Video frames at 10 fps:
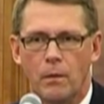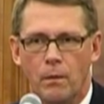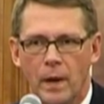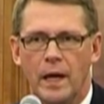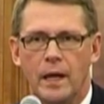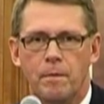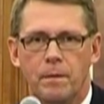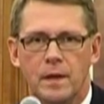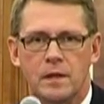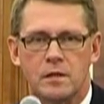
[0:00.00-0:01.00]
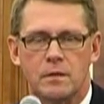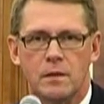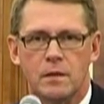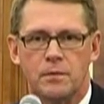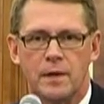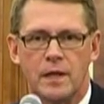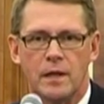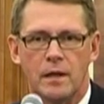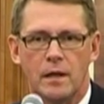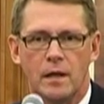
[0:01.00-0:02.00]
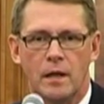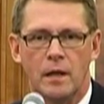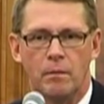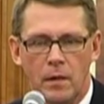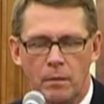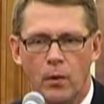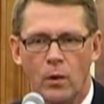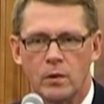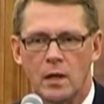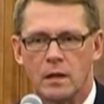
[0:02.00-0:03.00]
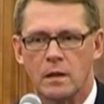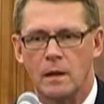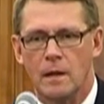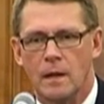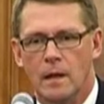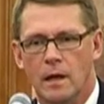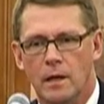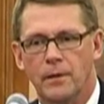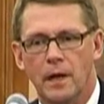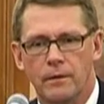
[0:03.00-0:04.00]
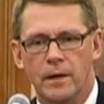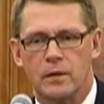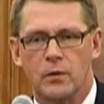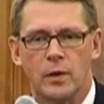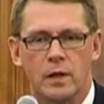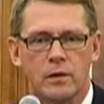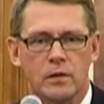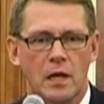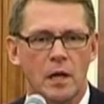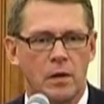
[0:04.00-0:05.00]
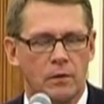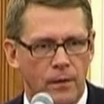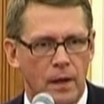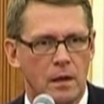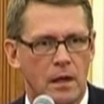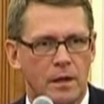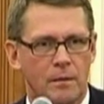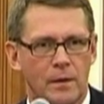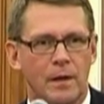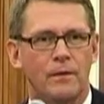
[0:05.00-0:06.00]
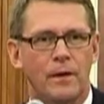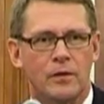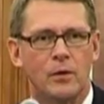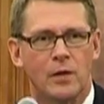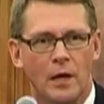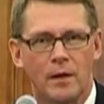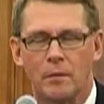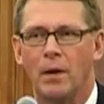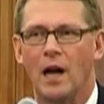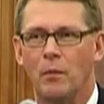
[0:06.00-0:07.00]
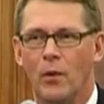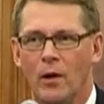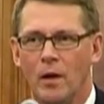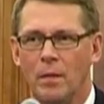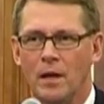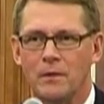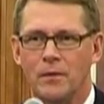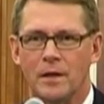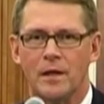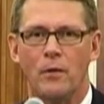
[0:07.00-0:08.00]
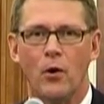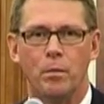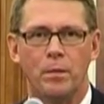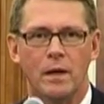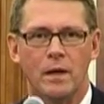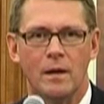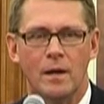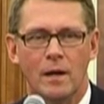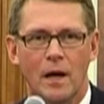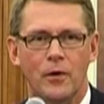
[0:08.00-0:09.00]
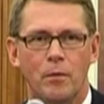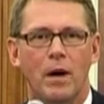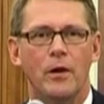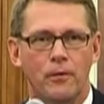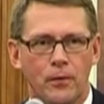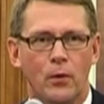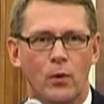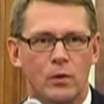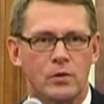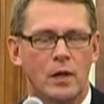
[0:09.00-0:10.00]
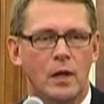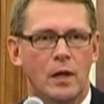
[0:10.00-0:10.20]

way. It is it's very im important. And we are, we are doing the same in Finland. We are, we are not having palm oil, but we are developing other biofuels